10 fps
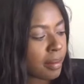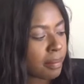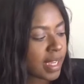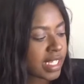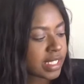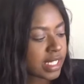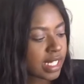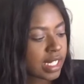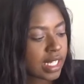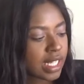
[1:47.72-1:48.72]

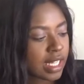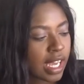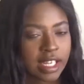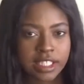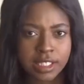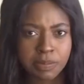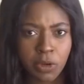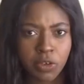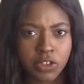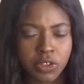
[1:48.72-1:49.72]
Basically, I
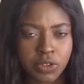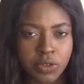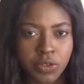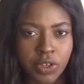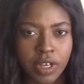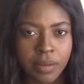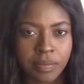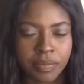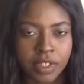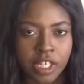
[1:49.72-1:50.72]
spoke to
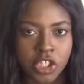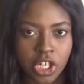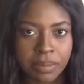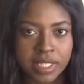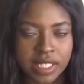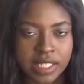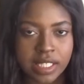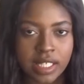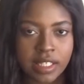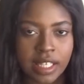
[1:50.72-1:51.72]
a shop
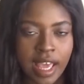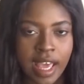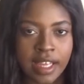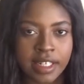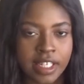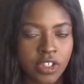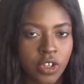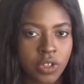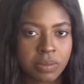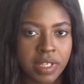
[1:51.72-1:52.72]
assistant and he
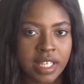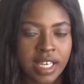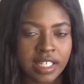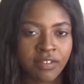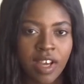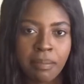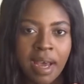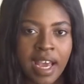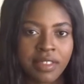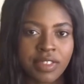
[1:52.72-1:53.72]
told me that if I
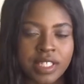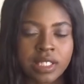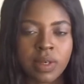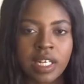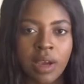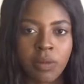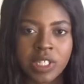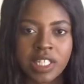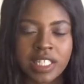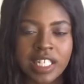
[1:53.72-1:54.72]
buy this one, I
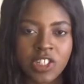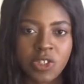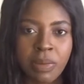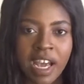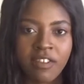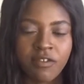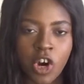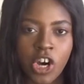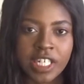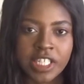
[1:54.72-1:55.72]
wouldn't need to buy a
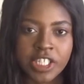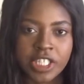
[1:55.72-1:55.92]
varnish.